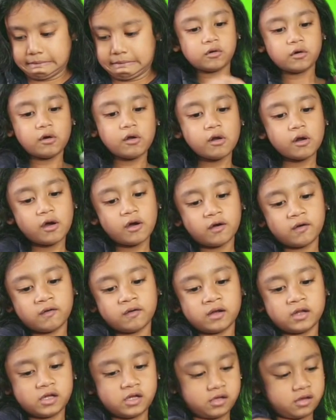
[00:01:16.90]
4 all
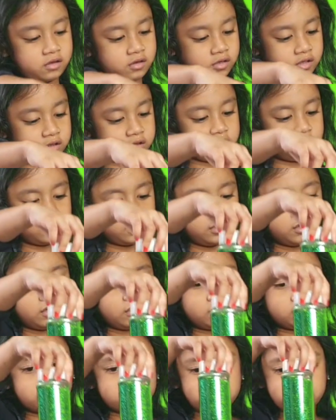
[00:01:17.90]
glitters,
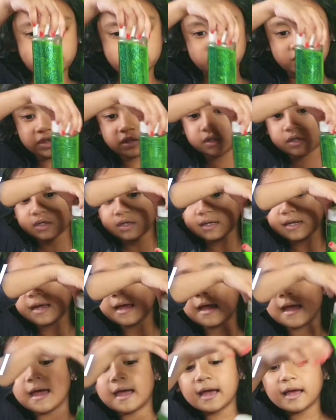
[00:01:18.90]
green
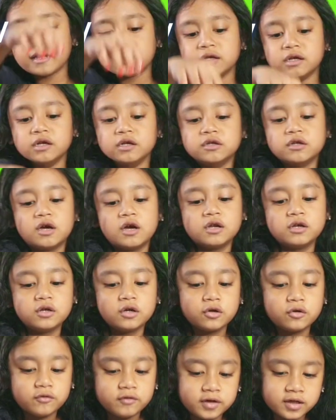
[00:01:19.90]
and
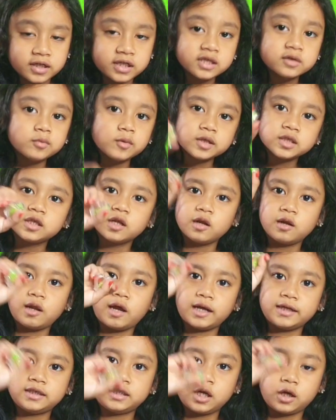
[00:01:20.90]
another green. This was the
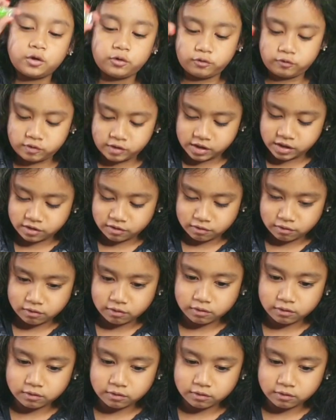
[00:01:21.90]
lighter green.